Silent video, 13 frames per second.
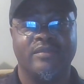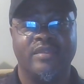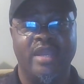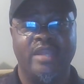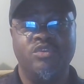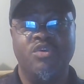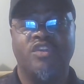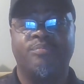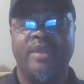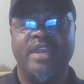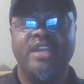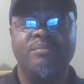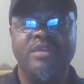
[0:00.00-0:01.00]
Now, you
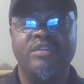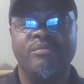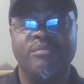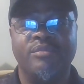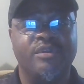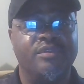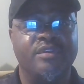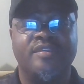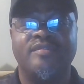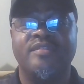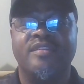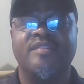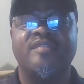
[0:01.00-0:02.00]
explain to me the, the, the,
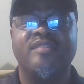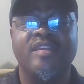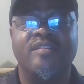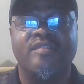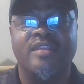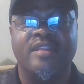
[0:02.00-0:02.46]
the sense